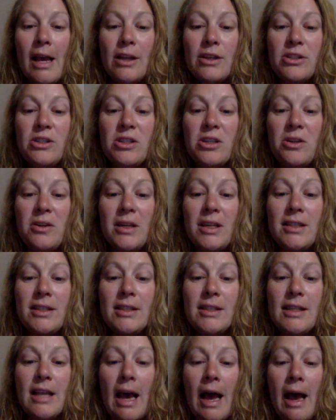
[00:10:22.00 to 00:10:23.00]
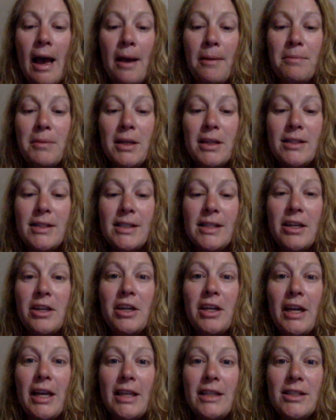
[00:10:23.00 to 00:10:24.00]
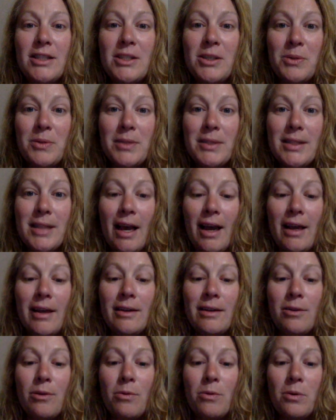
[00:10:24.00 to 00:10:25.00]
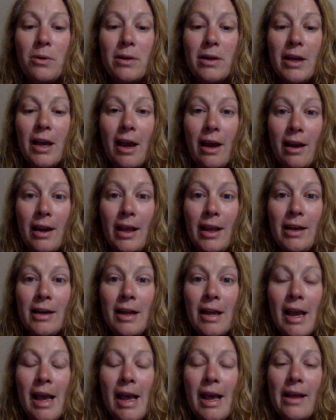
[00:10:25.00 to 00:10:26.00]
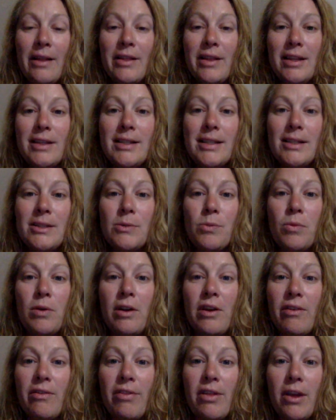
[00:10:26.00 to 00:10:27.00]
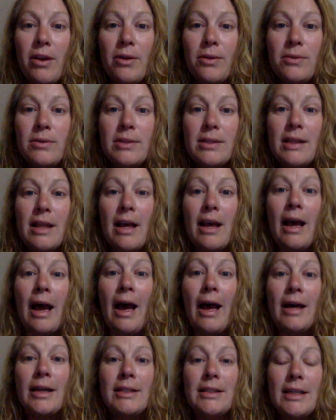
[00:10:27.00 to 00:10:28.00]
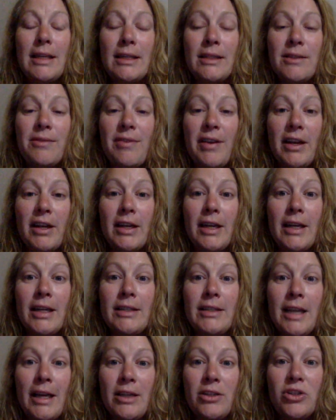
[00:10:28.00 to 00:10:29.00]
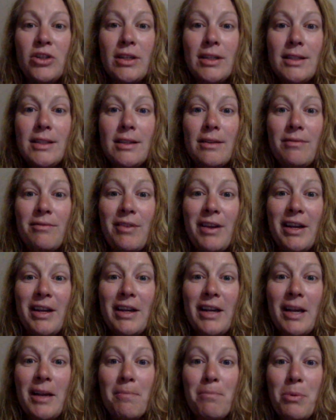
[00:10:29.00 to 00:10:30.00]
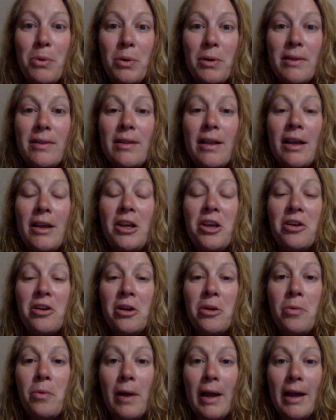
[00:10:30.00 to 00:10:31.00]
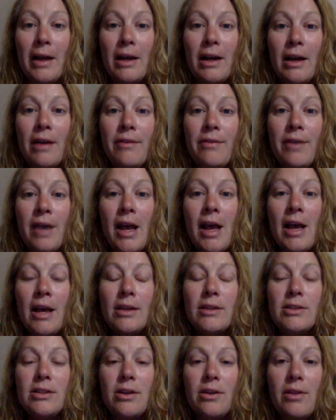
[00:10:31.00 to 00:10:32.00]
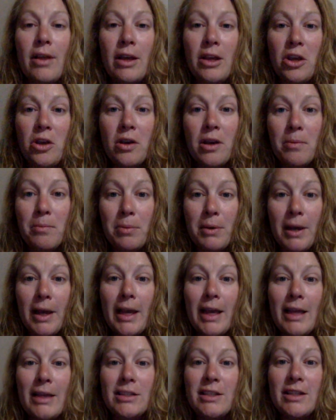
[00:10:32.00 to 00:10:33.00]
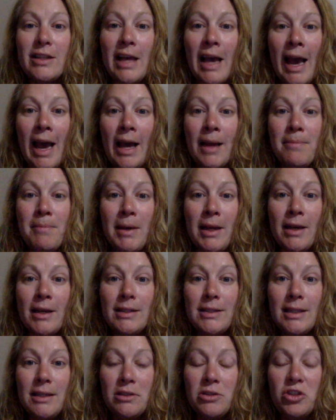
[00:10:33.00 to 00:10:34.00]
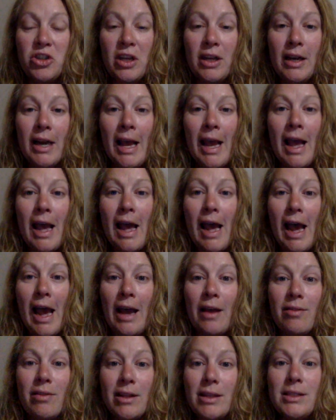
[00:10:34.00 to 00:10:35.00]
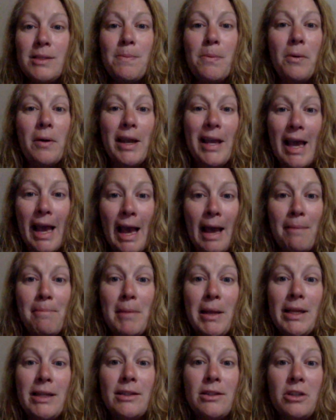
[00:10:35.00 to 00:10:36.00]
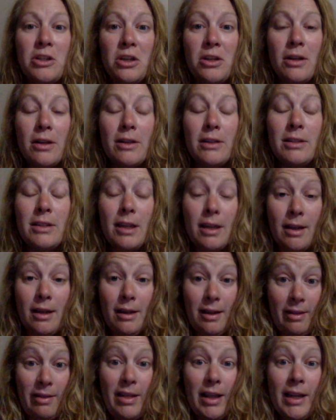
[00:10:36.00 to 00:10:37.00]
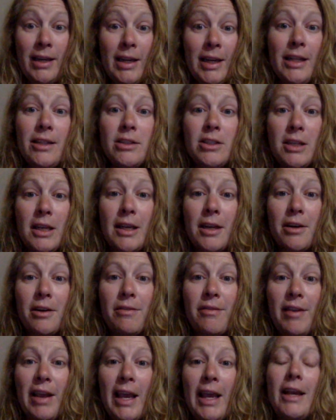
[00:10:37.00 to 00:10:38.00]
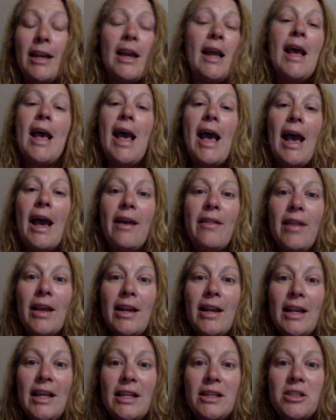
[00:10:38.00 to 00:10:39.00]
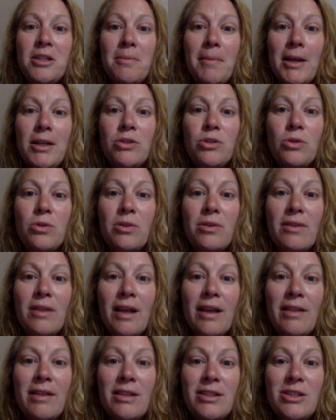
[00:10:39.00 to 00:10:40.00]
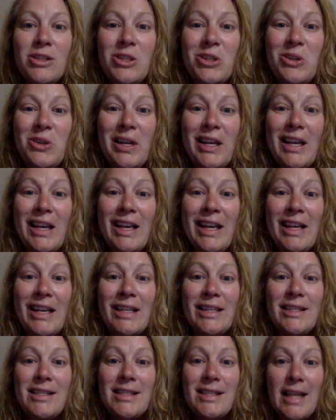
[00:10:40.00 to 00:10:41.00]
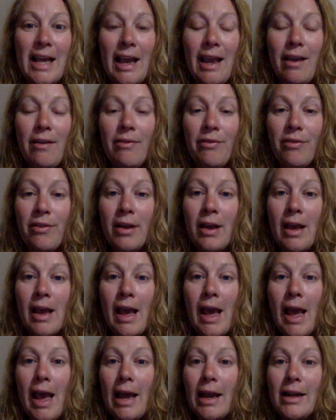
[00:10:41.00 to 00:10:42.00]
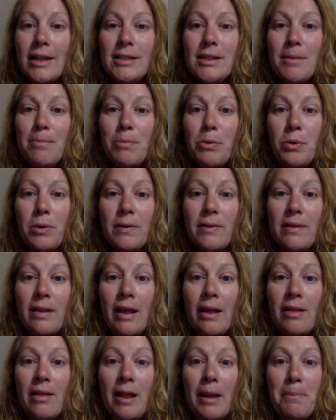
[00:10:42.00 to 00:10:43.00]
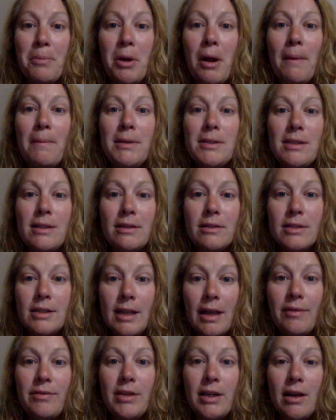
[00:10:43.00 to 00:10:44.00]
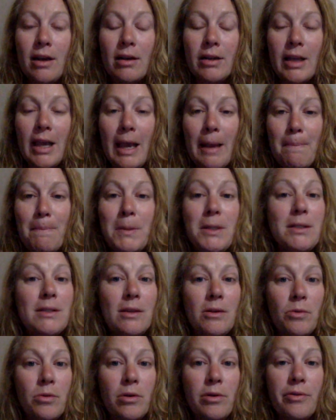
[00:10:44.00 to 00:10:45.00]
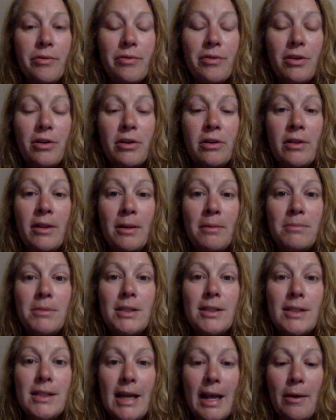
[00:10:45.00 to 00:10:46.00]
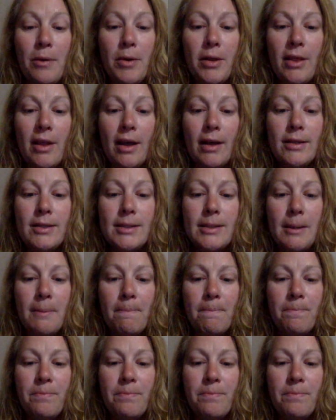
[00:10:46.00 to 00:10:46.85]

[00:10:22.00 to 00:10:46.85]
Students considering suicide or cutting. This is one of those that is very dangerous and very important that you're aware of so that you can bring it to the admin attention. At this point, they need to intervene and they need to make sure that the student is safe. And it's important that they promise their safety on campus in order for them to stay with us.